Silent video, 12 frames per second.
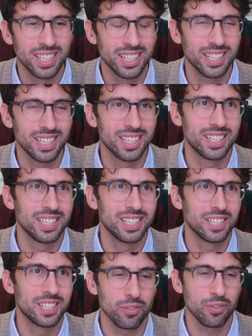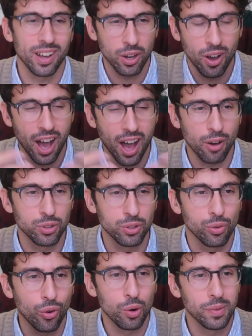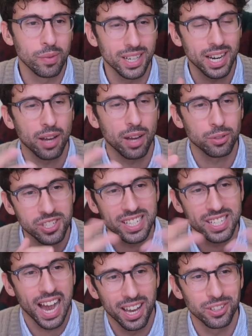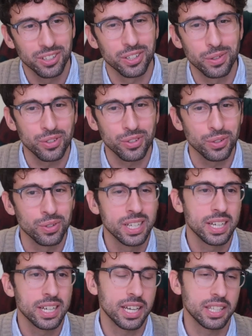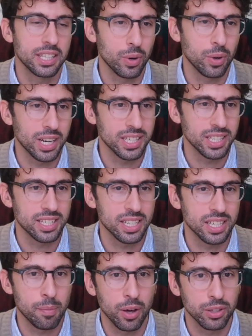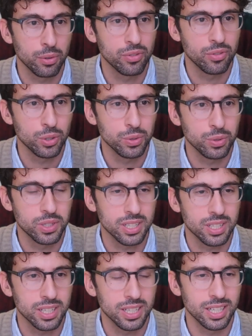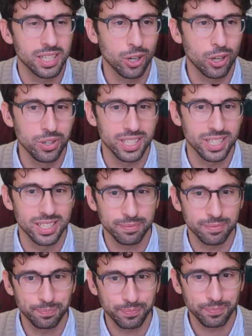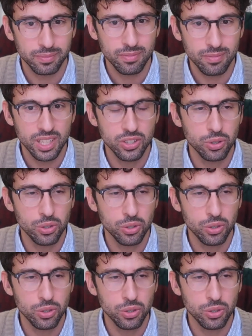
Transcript: kind of how to format and how to style the review. And the other one is about the review's content. So in